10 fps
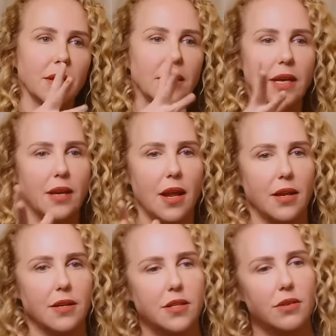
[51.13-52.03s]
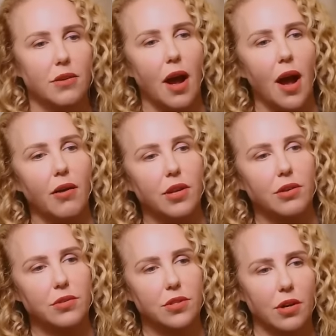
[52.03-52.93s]
lead into how
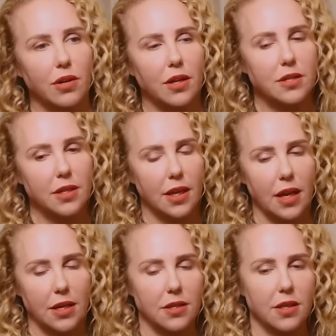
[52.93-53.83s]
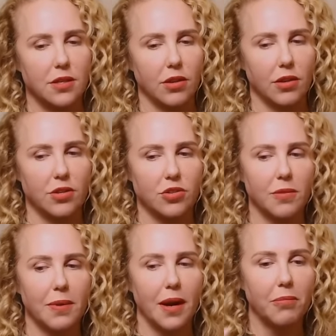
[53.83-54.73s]
you started to get into the adult industry,
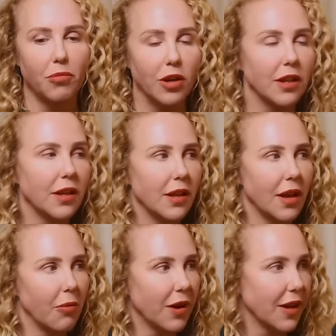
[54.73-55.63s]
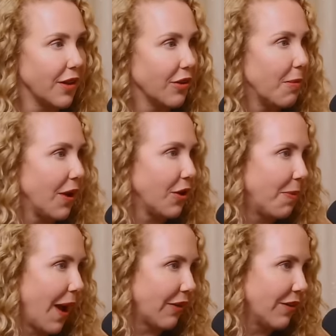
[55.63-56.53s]
but I'm yeah. really I want to hear about your
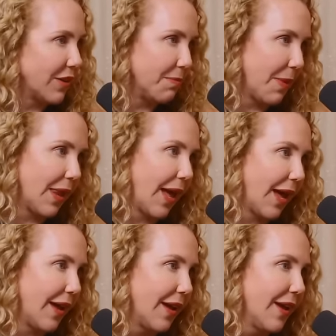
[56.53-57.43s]
background in ballet.